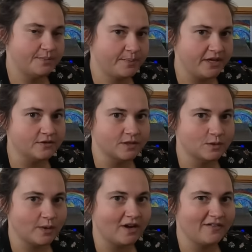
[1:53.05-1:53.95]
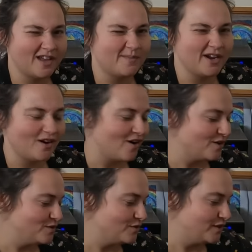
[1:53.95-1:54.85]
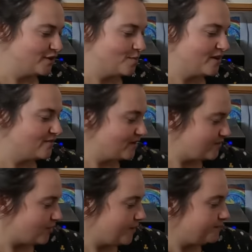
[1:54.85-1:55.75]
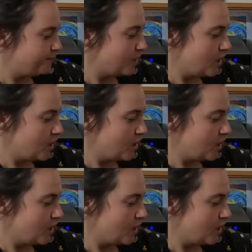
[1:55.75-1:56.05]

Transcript: peels as well that my garden's really going to benefit from.